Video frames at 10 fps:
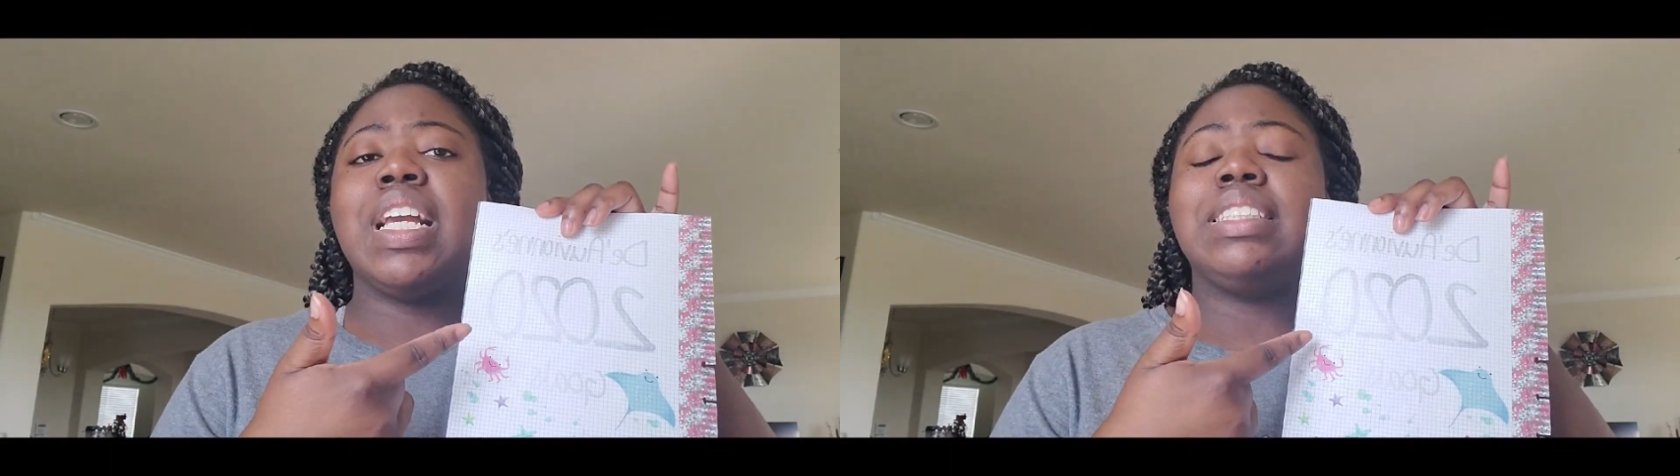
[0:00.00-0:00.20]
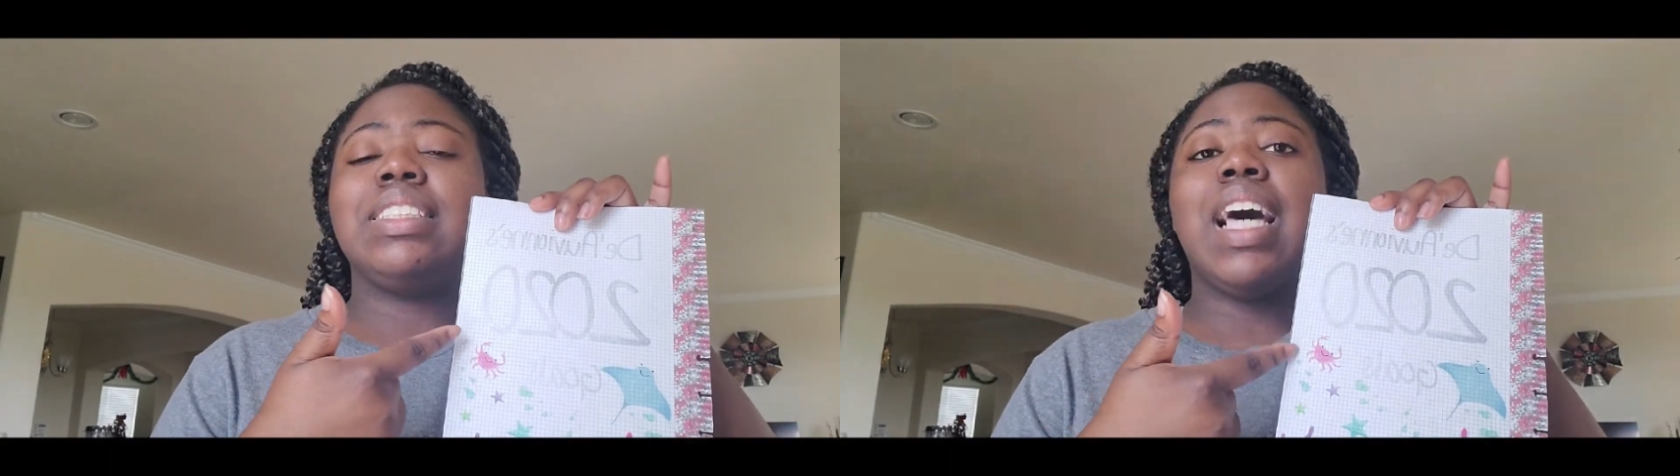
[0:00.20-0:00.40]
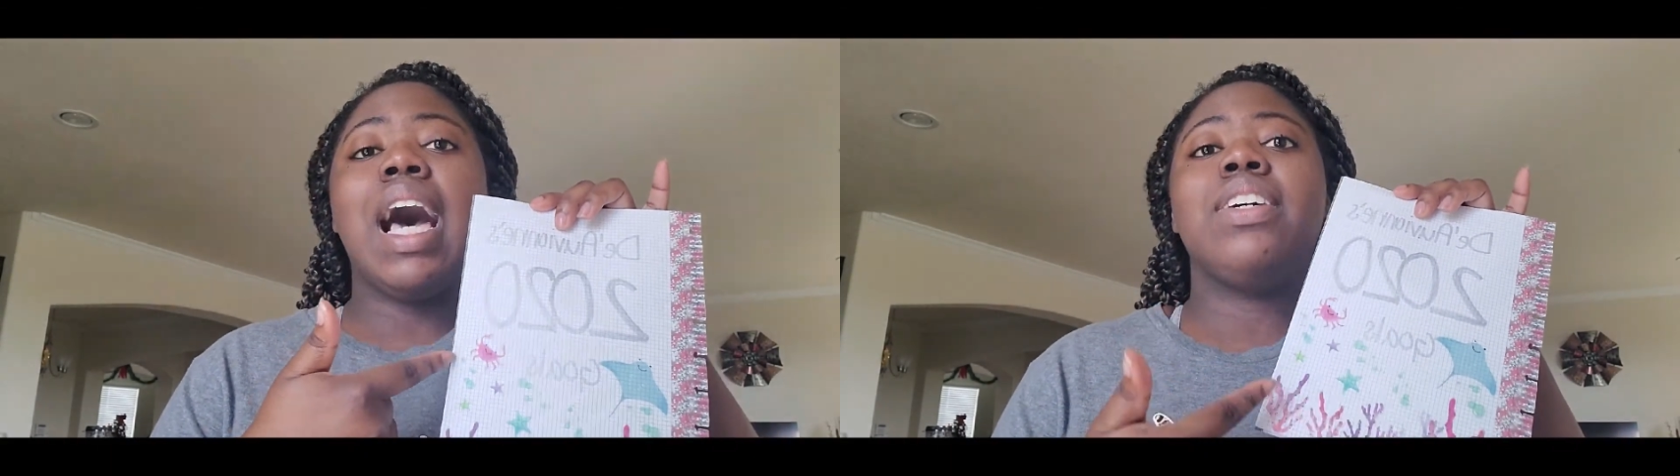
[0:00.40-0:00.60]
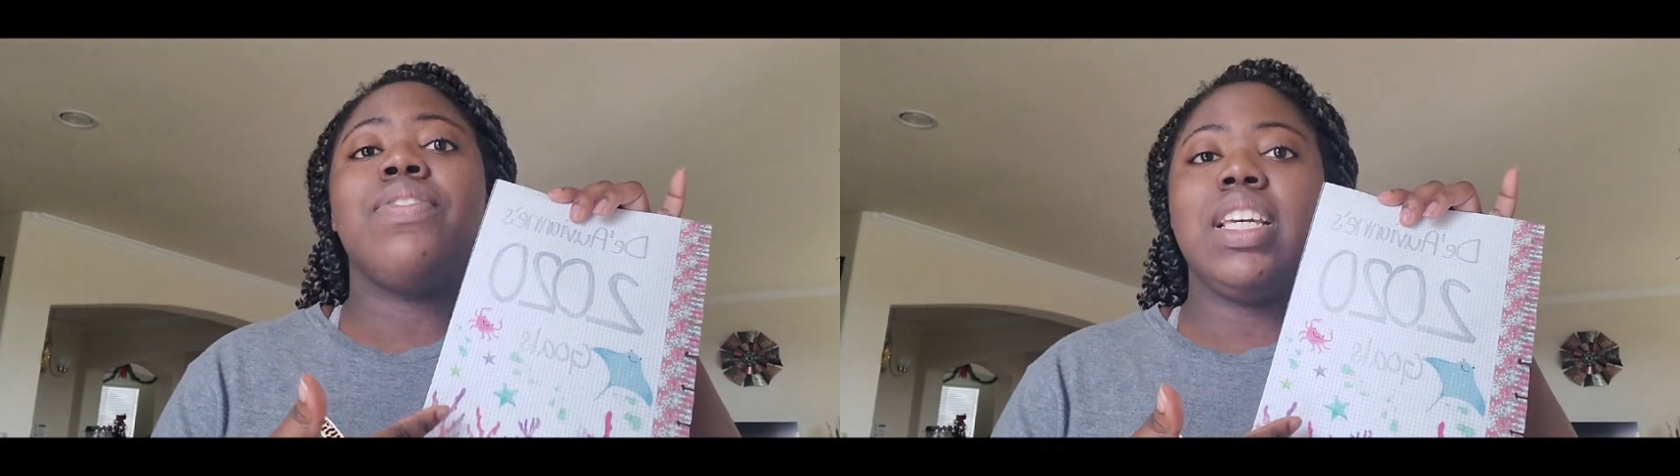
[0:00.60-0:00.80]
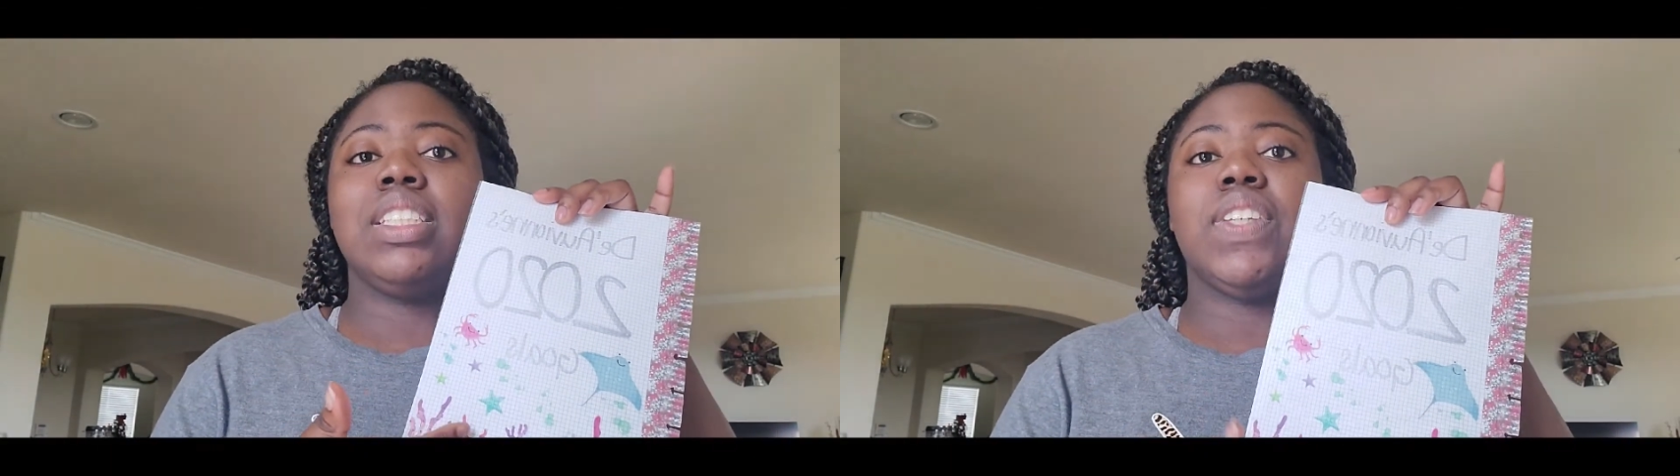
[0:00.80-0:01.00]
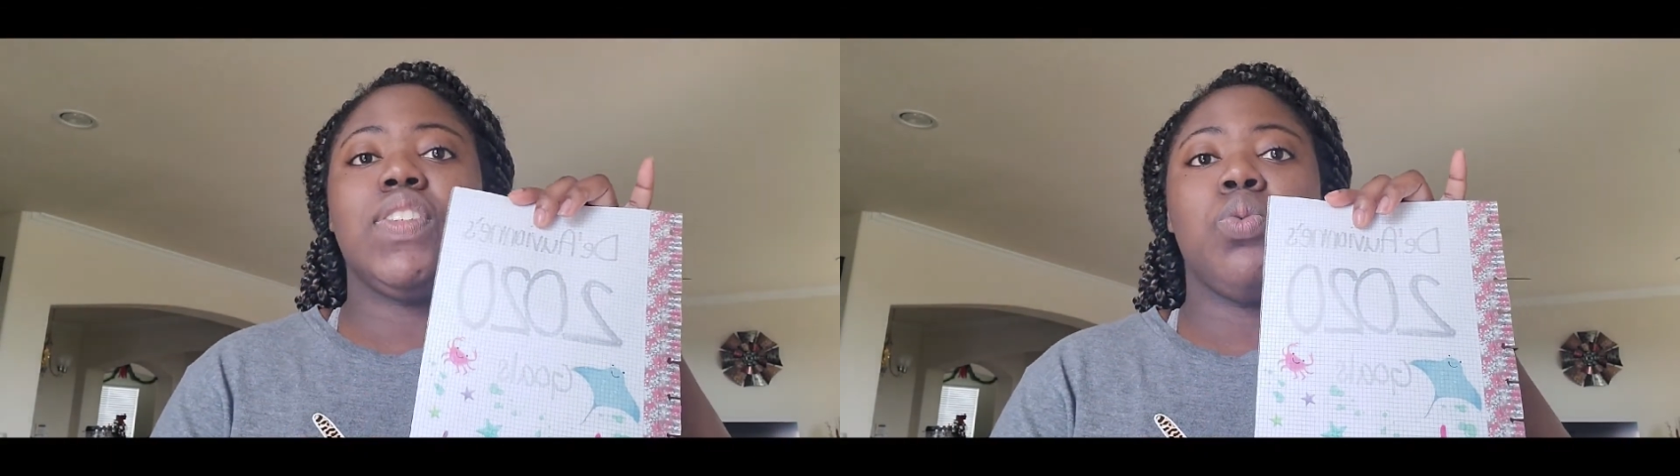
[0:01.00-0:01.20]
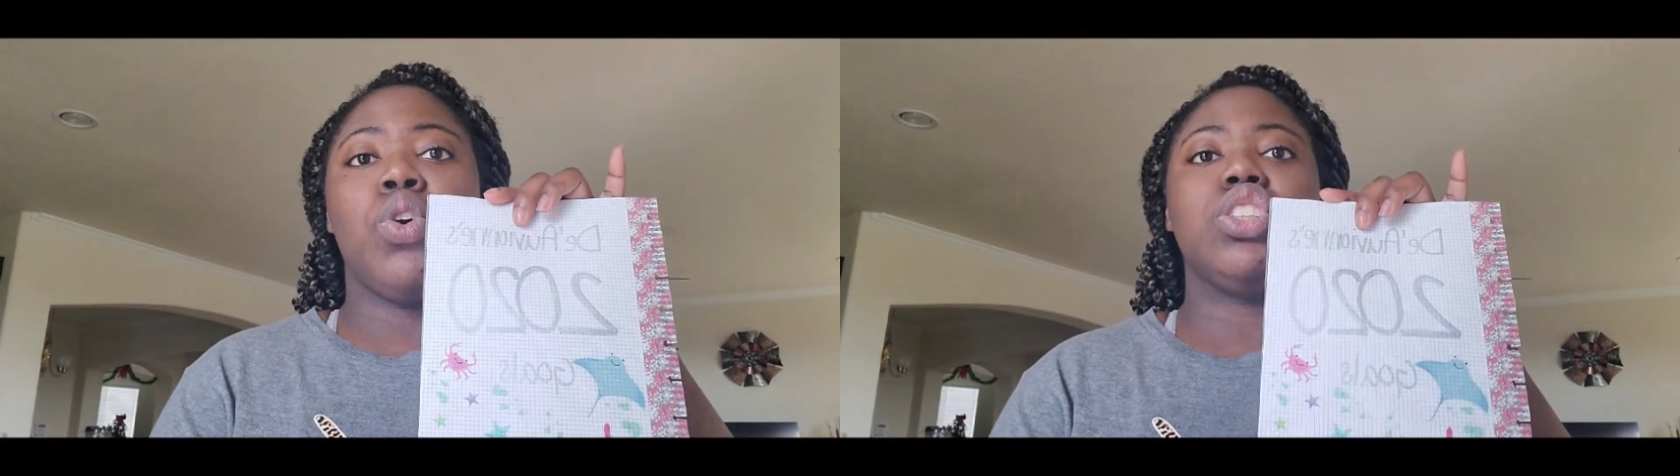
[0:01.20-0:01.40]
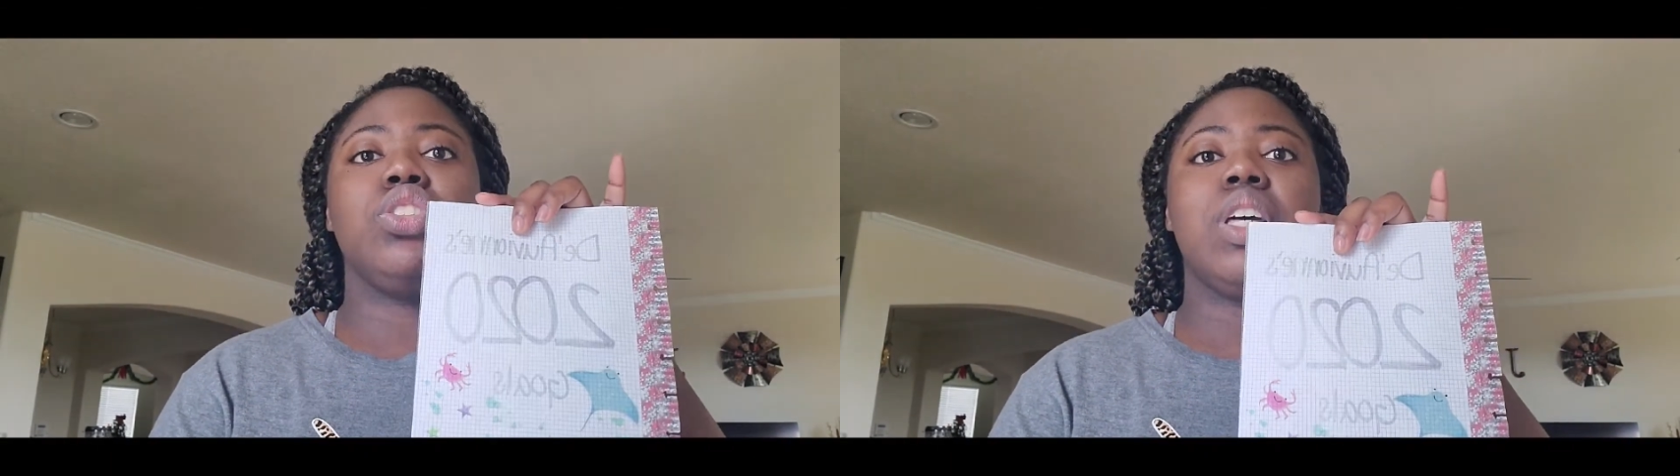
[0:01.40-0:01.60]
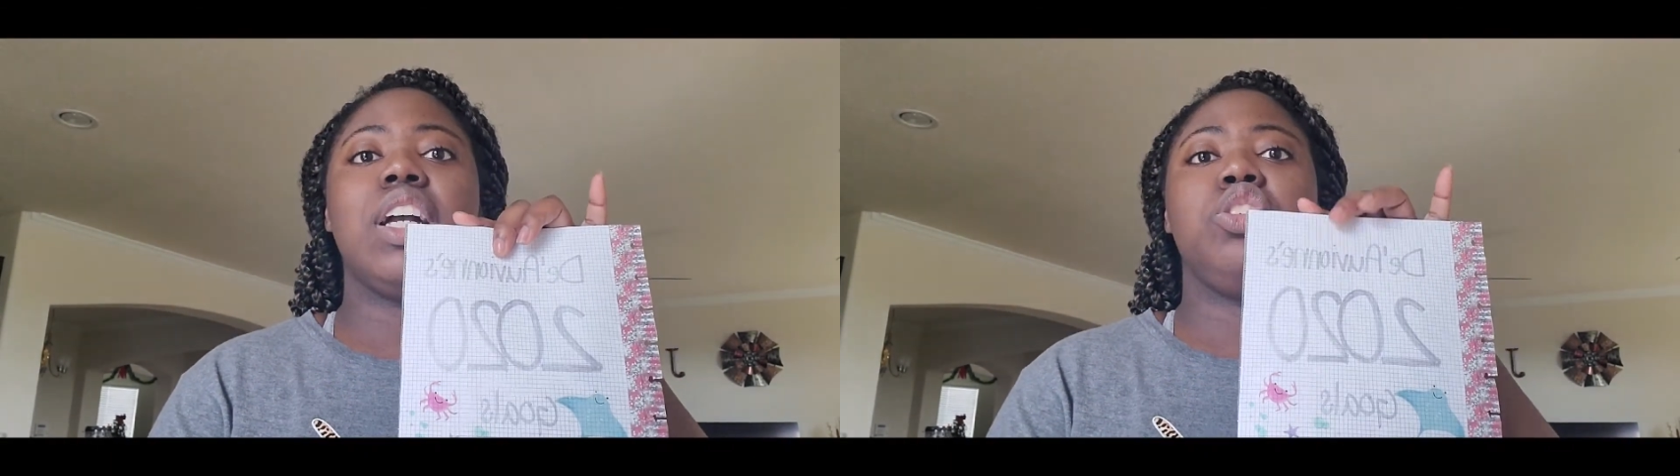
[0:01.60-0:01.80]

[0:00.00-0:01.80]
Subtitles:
inside of this if you want to do that.